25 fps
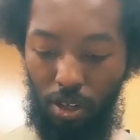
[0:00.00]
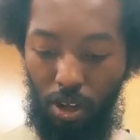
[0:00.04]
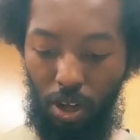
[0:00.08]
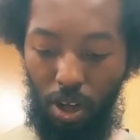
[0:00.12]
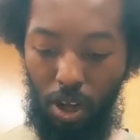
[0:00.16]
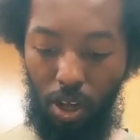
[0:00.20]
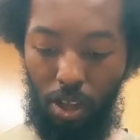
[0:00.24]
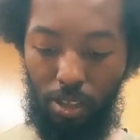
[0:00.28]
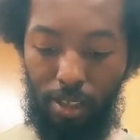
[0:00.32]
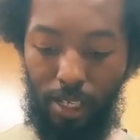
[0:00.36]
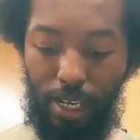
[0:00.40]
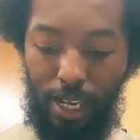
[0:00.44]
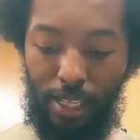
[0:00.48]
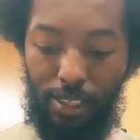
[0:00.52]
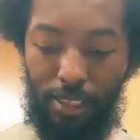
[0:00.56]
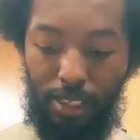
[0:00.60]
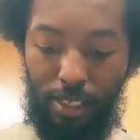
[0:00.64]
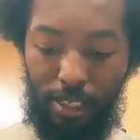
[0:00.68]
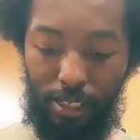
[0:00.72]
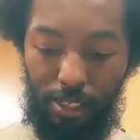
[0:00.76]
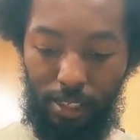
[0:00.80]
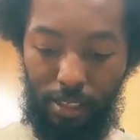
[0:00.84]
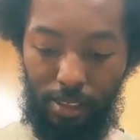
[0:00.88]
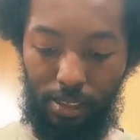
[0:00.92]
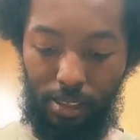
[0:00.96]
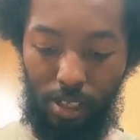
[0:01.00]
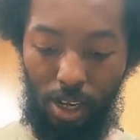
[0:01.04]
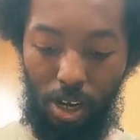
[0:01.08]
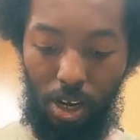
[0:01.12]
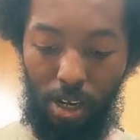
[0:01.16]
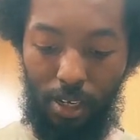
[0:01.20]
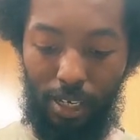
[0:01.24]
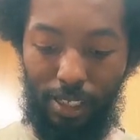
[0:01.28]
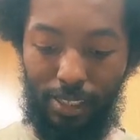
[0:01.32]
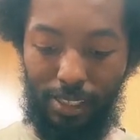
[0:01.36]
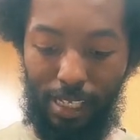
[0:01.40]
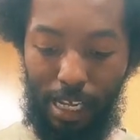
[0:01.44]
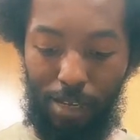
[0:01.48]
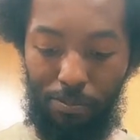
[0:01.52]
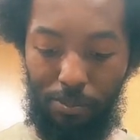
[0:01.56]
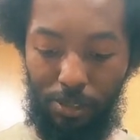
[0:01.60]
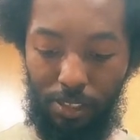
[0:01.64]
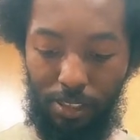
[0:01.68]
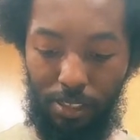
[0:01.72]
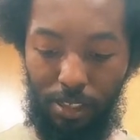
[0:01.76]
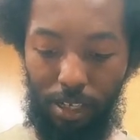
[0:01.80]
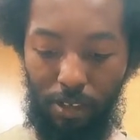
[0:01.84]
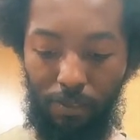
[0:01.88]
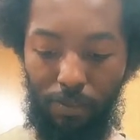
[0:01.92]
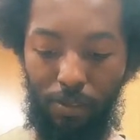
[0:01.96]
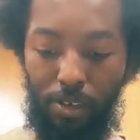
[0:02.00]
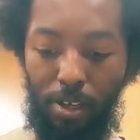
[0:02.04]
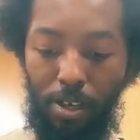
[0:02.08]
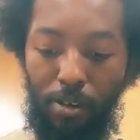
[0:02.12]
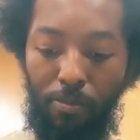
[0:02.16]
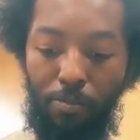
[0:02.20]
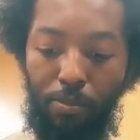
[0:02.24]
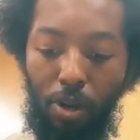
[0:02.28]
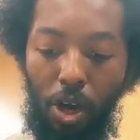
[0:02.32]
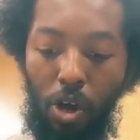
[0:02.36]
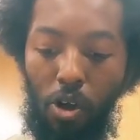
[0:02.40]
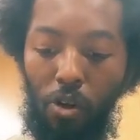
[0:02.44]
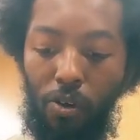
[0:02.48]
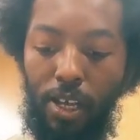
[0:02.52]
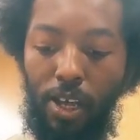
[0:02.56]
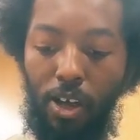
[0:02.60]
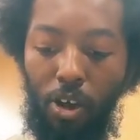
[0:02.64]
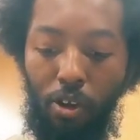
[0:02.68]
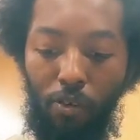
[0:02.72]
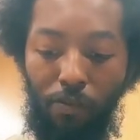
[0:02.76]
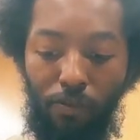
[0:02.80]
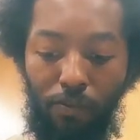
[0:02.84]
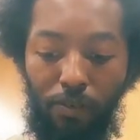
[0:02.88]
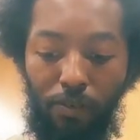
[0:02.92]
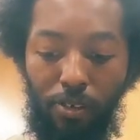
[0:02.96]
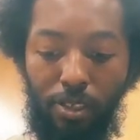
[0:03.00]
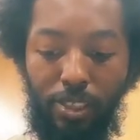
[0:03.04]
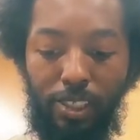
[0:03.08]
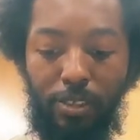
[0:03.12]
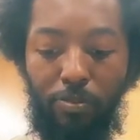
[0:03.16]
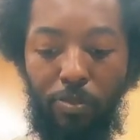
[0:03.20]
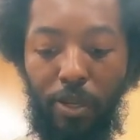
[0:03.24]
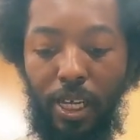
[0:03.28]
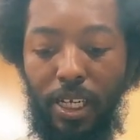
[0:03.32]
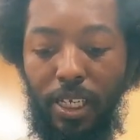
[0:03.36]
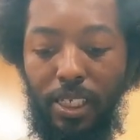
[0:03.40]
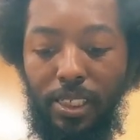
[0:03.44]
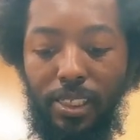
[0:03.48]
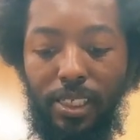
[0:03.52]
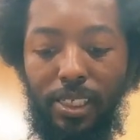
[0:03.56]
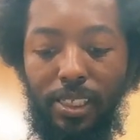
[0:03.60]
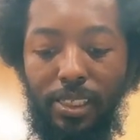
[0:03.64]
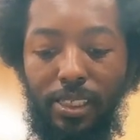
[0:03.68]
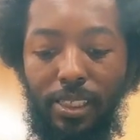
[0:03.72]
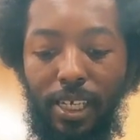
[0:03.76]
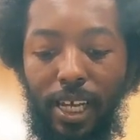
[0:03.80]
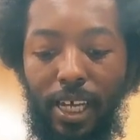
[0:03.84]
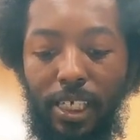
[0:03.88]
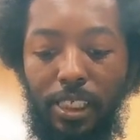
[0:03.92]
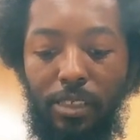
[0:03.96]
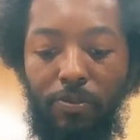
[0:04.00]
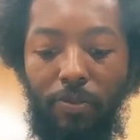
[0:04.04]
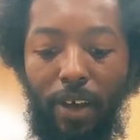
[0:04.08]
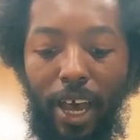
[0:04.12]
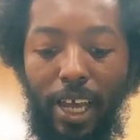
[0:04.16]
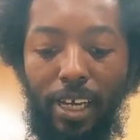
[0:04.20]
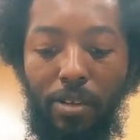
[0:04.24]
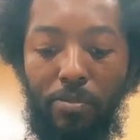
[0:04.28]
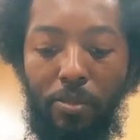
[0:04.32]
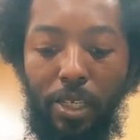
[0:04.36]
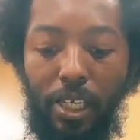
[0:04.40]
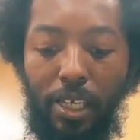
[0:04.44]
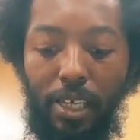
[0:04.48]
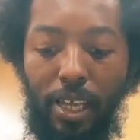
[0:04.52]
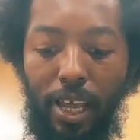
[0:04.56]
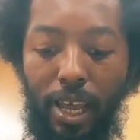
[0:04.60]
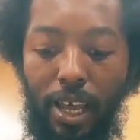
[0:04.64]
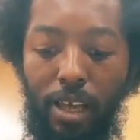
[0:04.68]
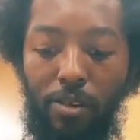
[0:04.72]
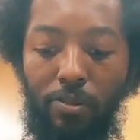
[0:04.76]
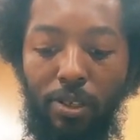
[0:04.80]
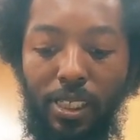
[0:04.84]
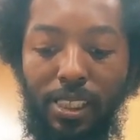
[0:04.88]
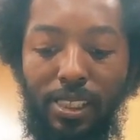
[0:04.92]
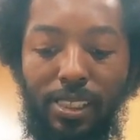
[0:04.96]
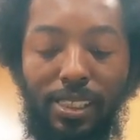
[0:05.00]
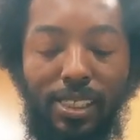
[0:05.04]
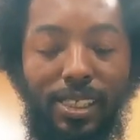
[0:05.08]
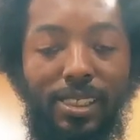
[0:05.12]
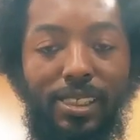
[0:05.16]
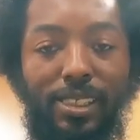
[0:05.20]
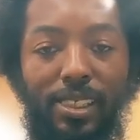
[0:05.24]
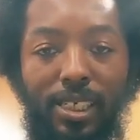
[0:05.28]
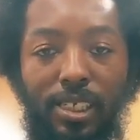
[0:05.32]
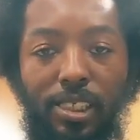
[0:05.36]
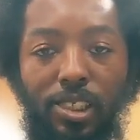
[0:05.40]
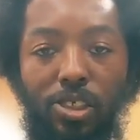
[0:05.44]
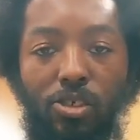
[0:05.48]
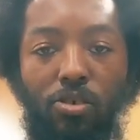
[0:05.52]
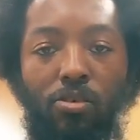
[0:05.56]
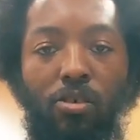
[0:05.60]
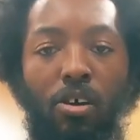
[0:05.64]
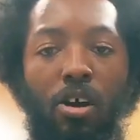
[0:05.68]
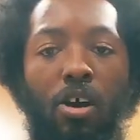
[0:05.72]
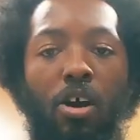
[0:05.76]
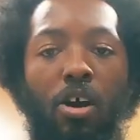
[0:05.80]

all of that things, all that type of stuff. Bone health. Spinach contains vitamin K, which is essential